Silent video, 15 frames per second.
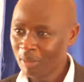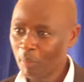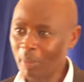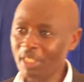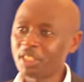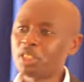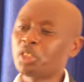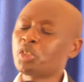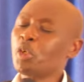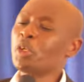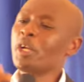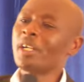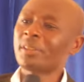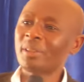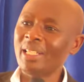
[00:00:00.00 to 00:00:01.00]
Please do
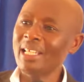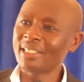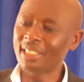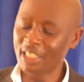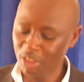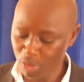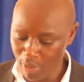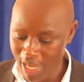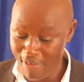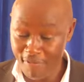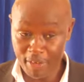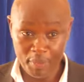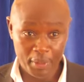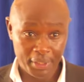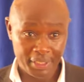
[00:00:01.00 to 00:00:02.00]
not listen to
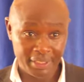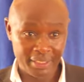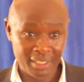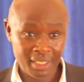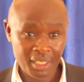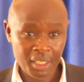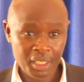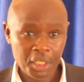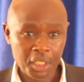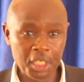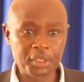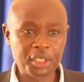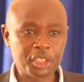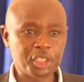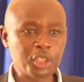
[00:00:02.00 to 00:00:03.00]
everybody.
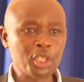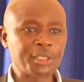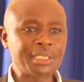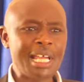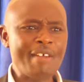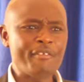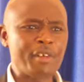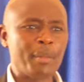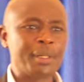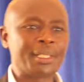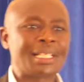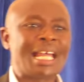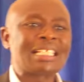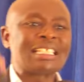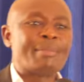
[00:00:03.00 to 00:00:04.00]
It is not everybody
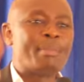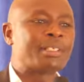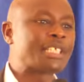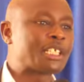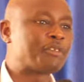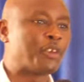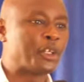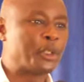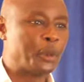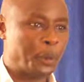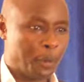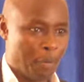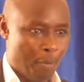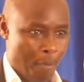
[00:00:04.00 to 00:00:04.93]
that has a message for you.